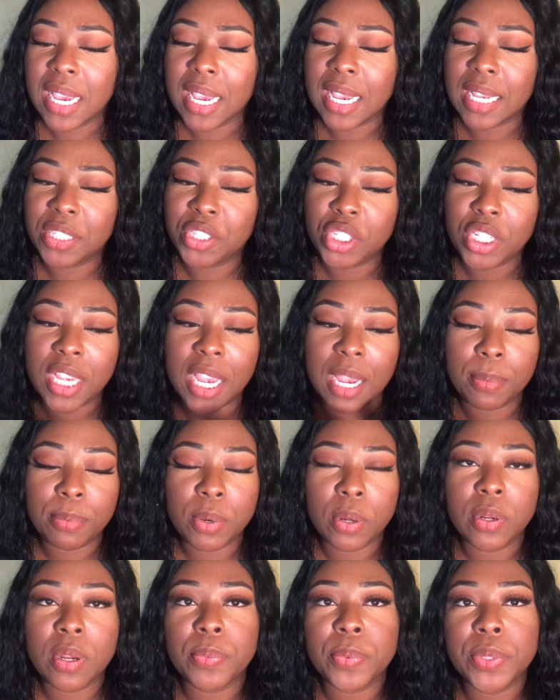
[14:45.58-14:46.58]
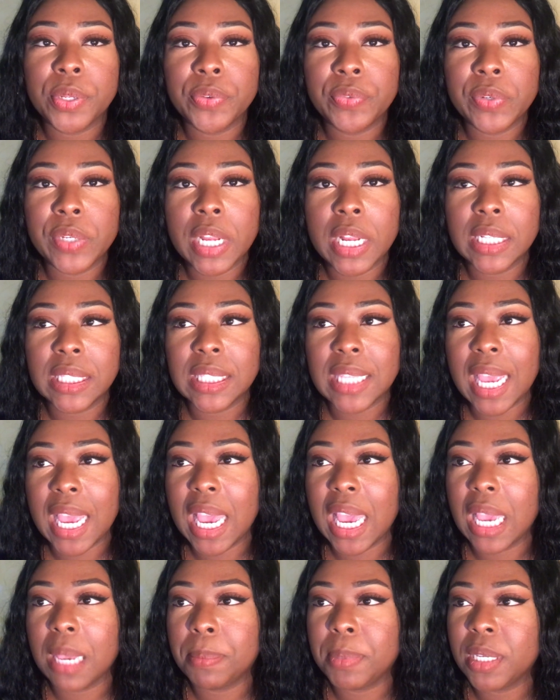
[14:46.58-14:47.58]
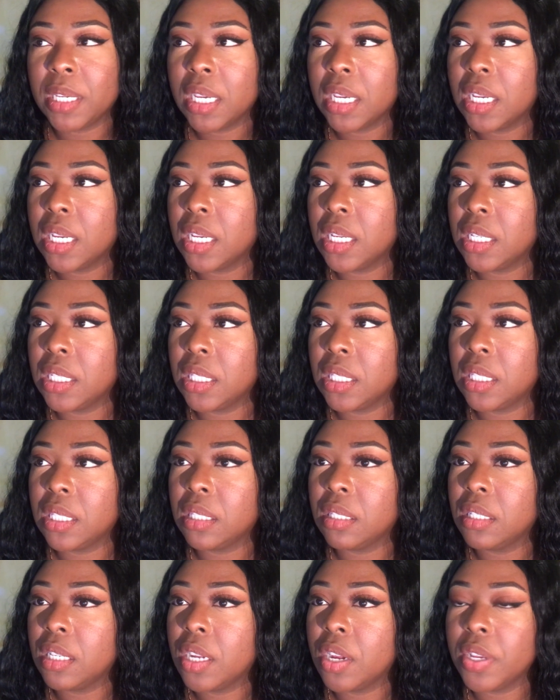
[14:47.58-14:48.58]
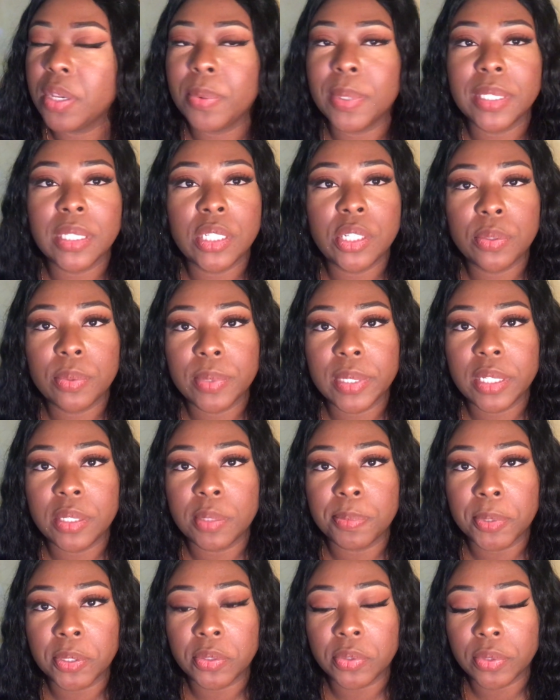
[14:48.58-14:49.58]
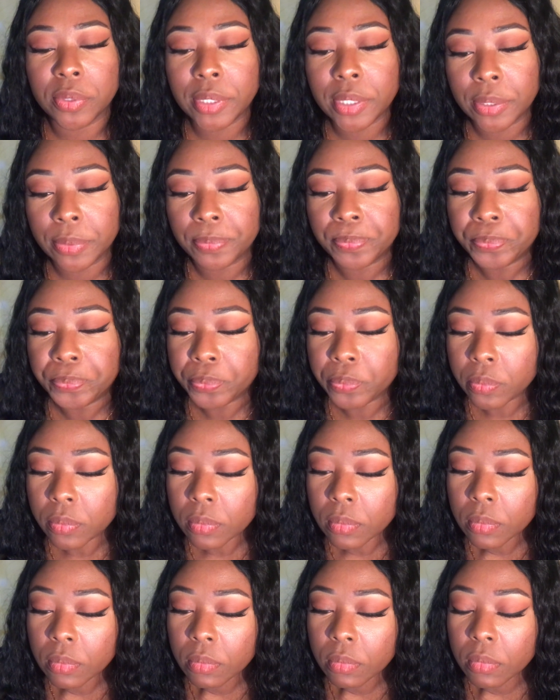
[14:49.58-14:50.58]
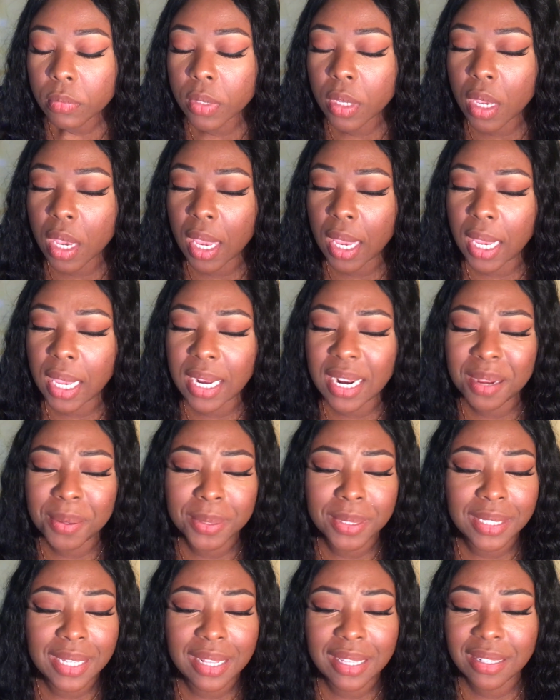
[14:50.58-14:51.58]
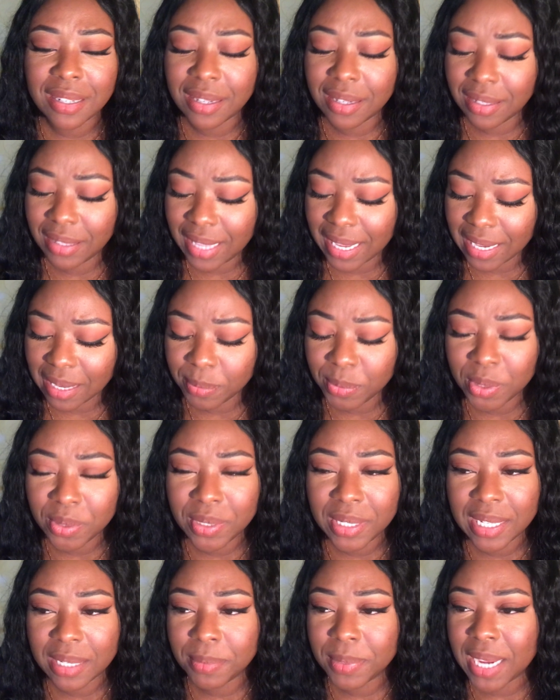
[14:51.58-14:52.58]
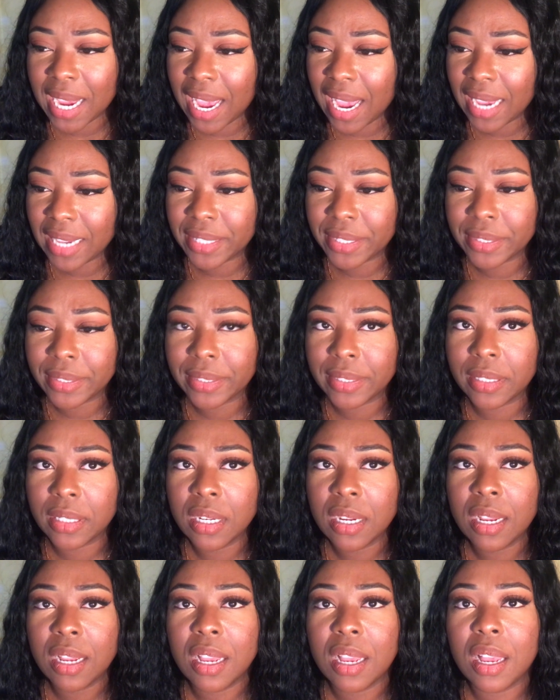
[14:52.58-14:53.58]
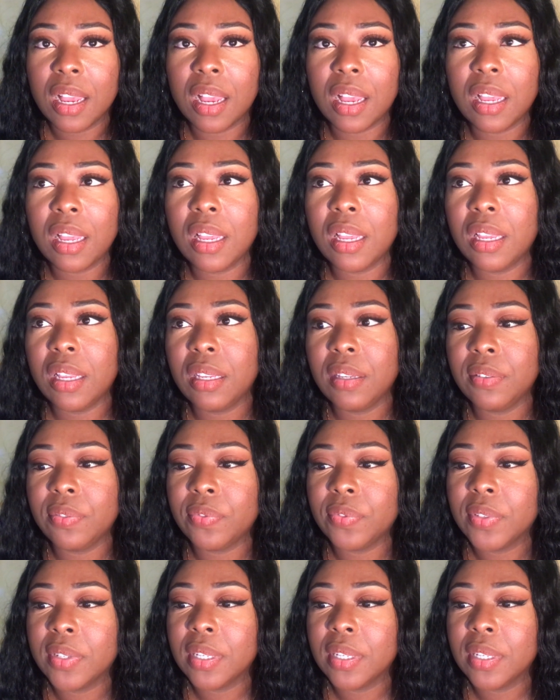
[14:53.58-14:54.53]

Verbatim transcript: and she had broke up with her fiance because, you know, he wasn't doing what he's supposed to do. And I was telling her, like, I'm so damn tired of